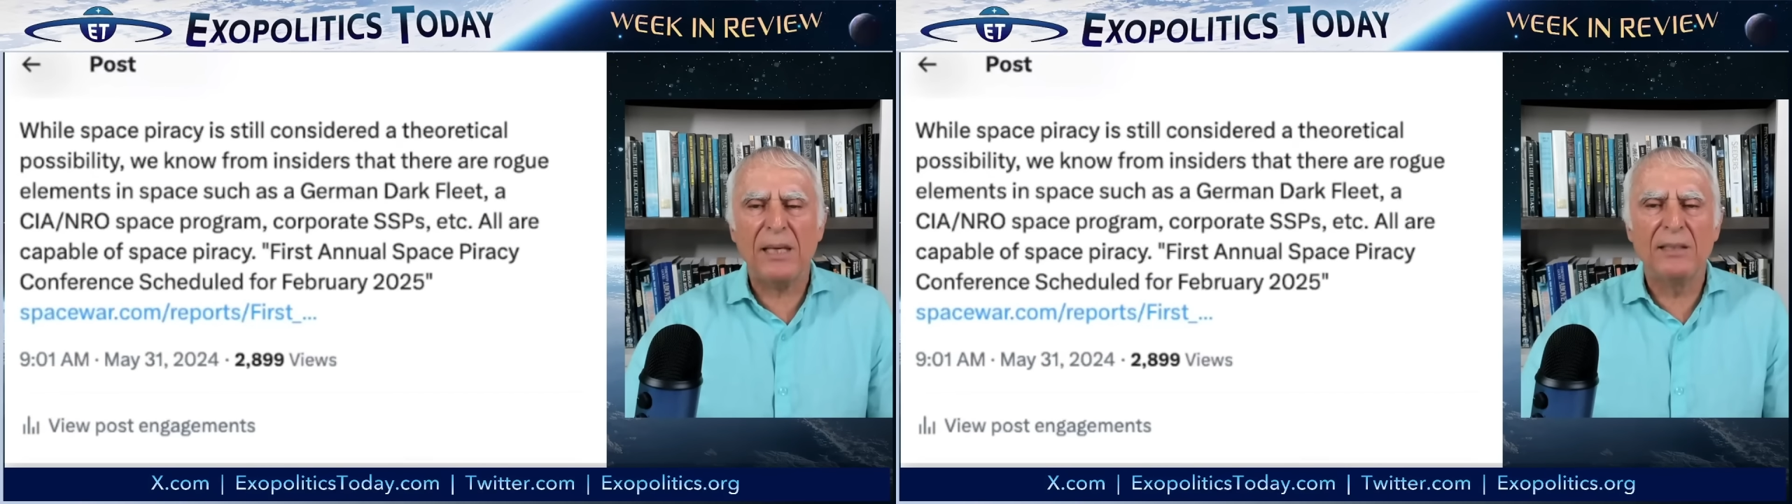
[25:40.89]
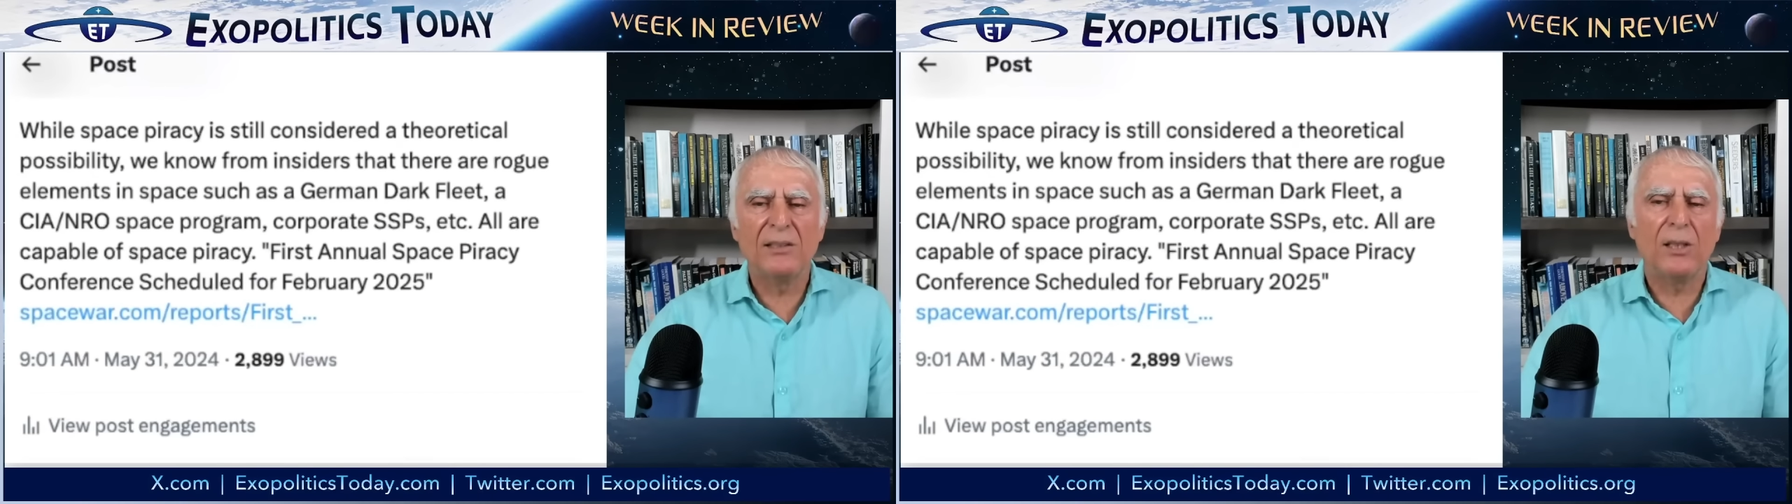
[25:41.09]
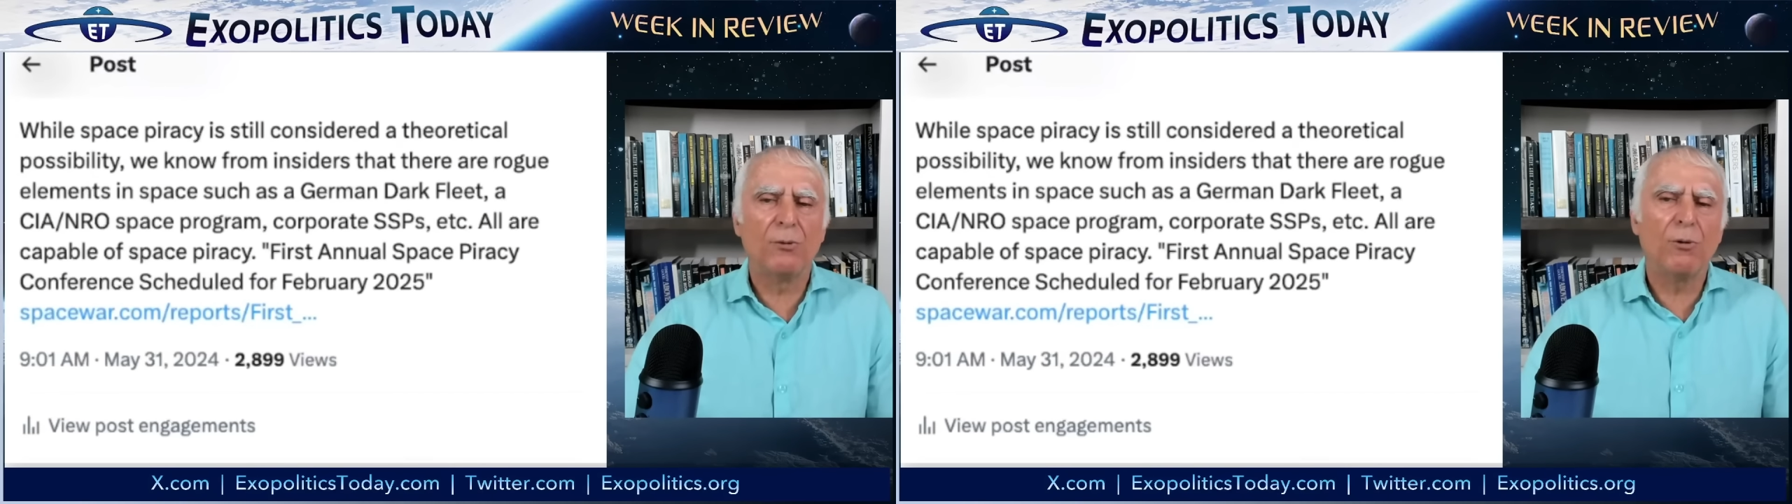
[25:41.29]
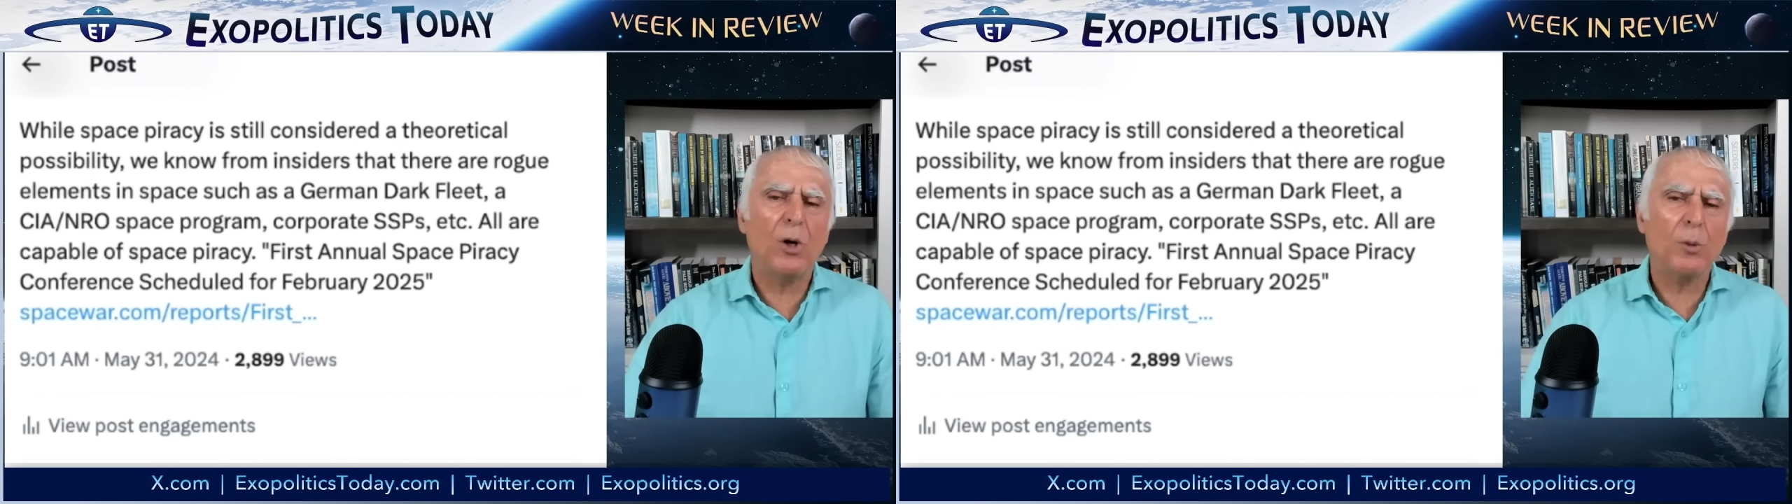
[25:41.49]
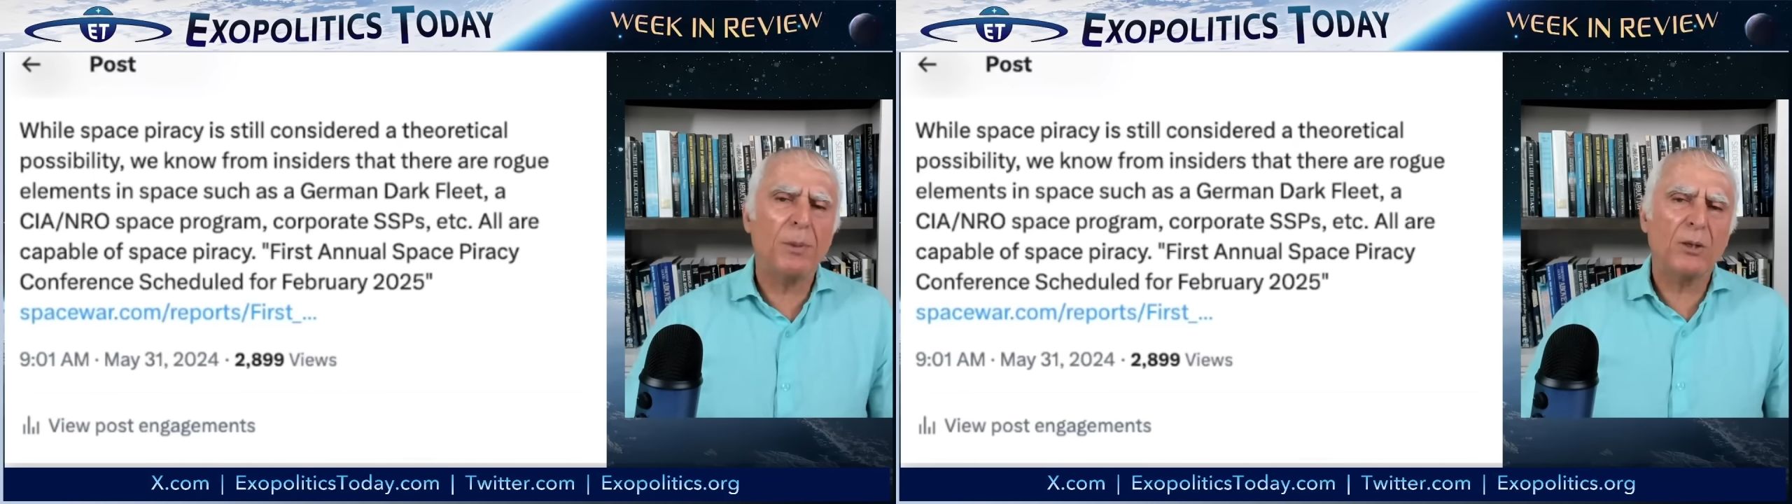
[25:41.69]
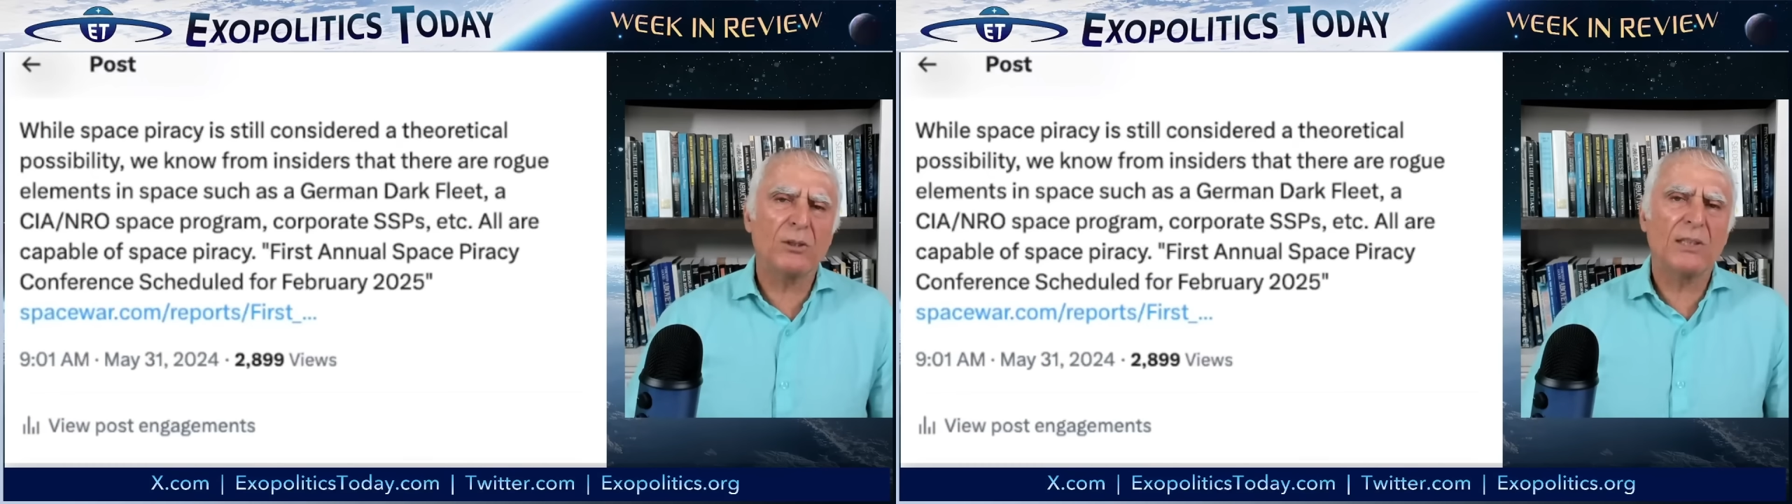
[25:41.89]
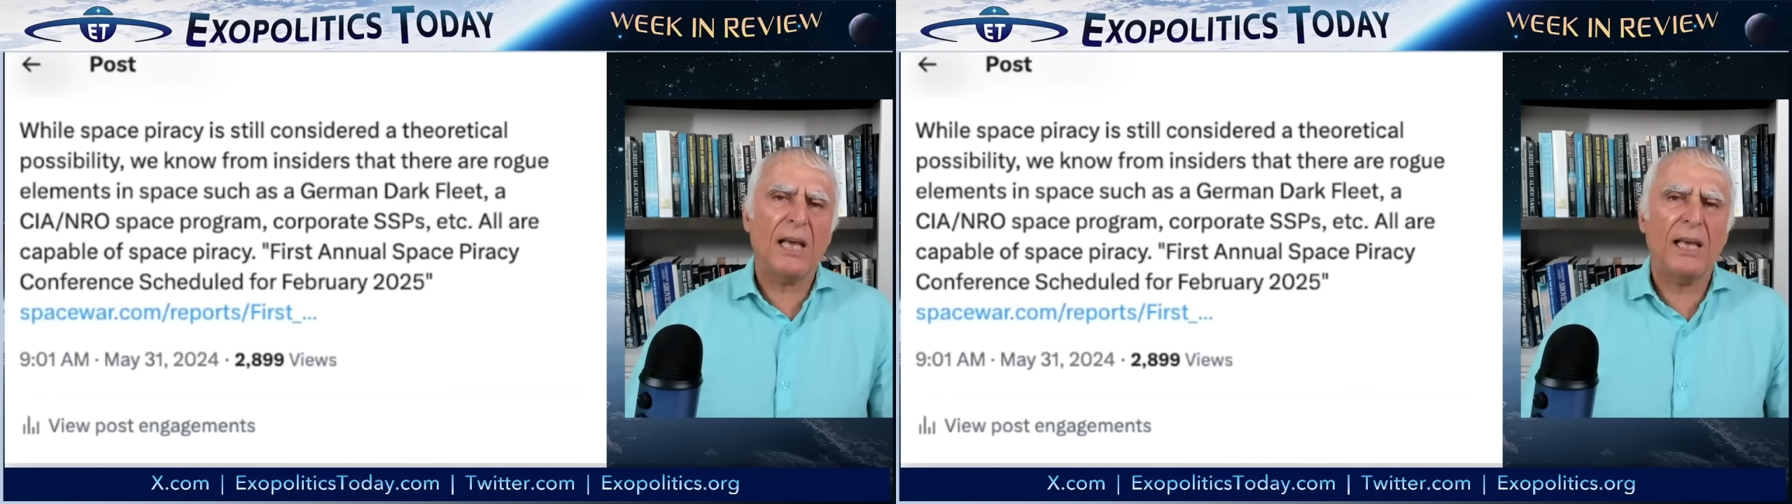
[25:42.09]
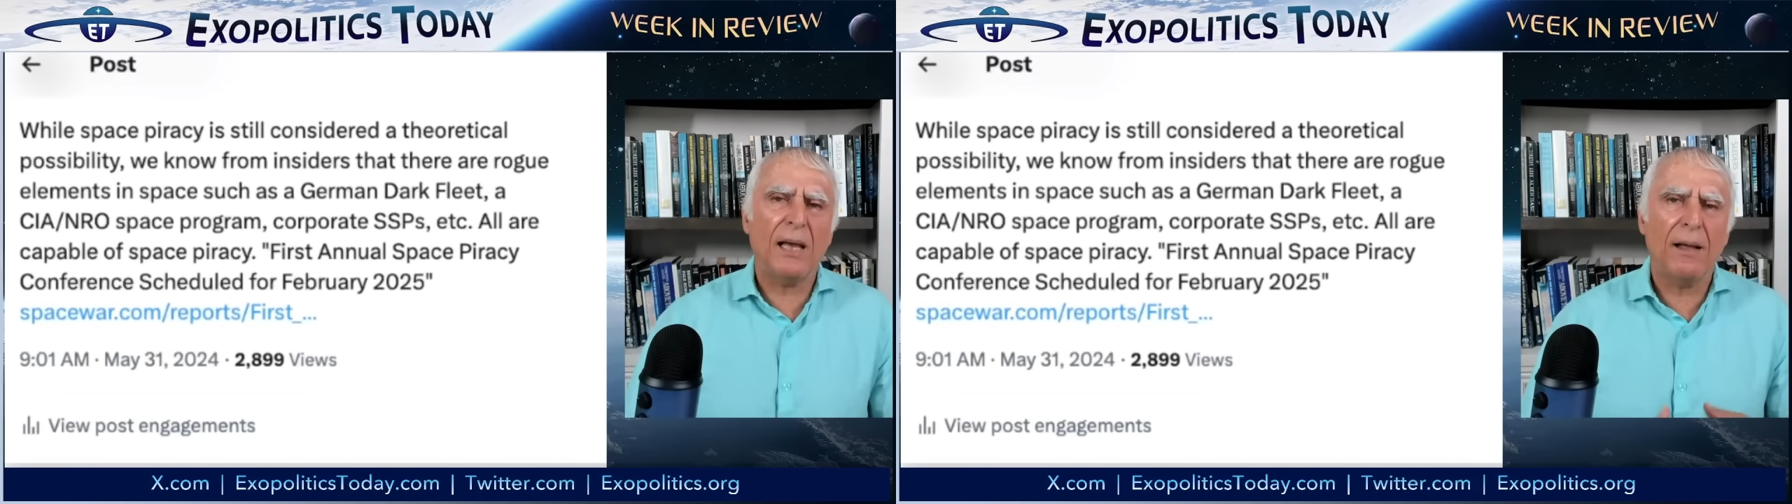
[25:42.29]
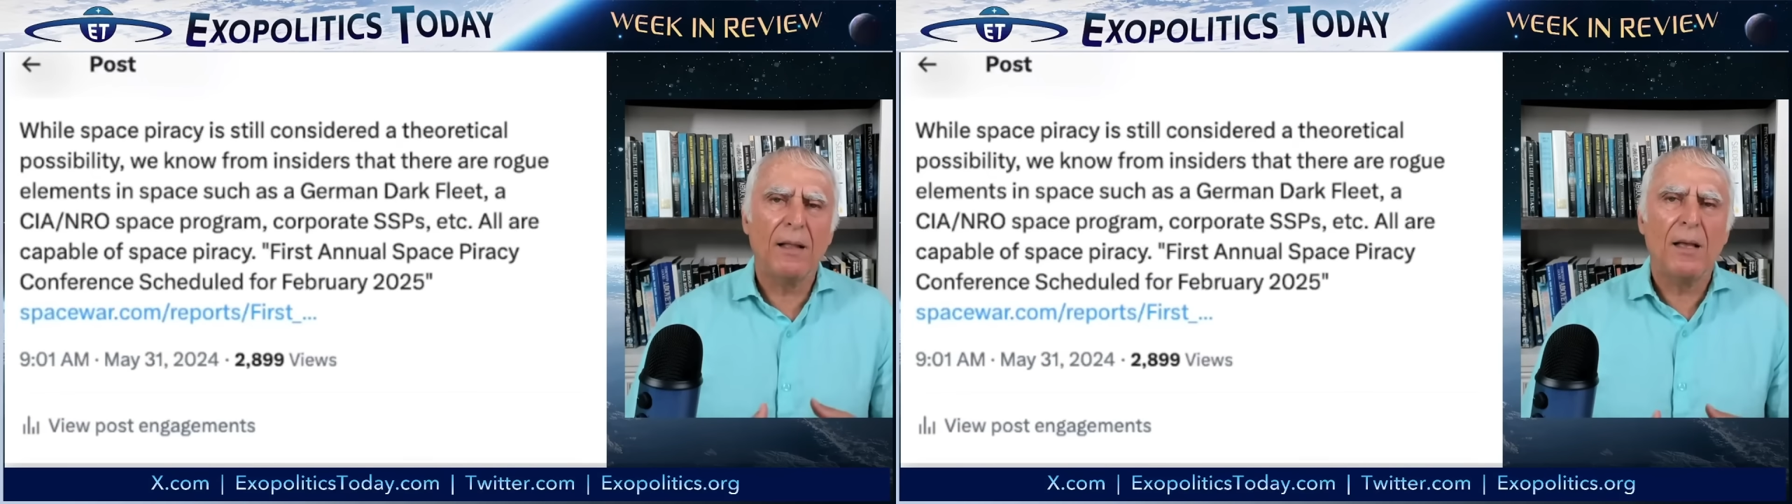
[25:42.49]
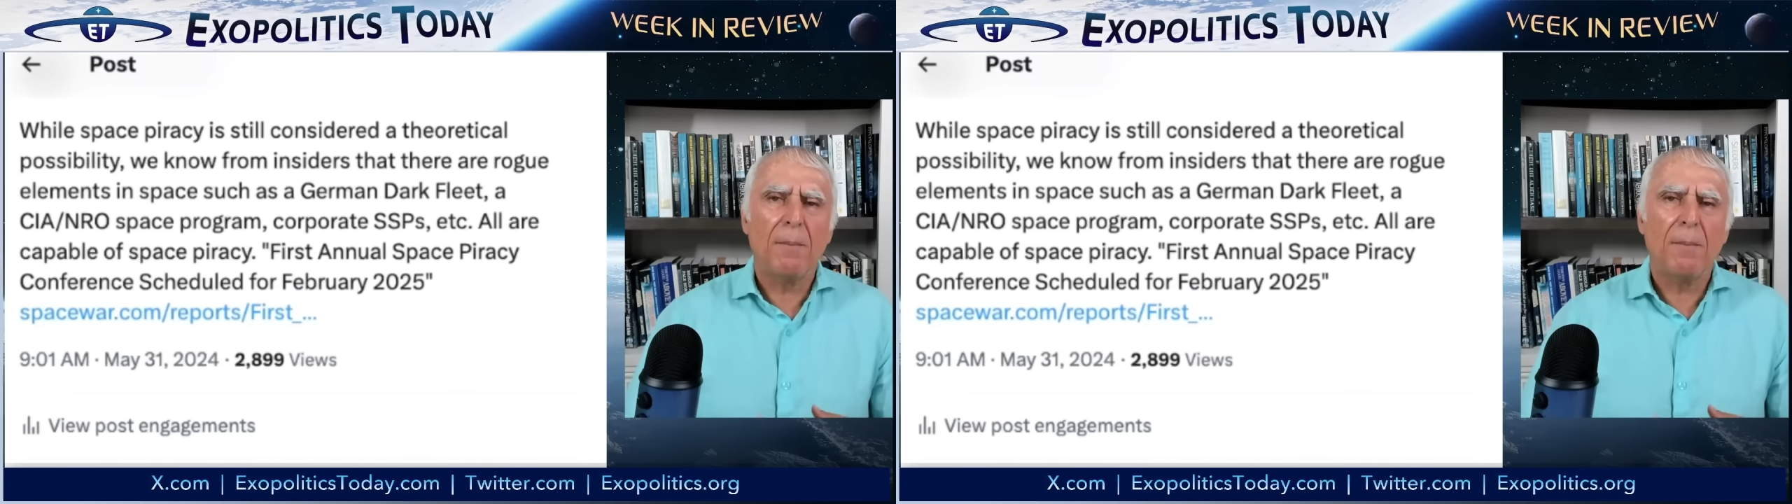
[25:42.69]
considered rogue because they are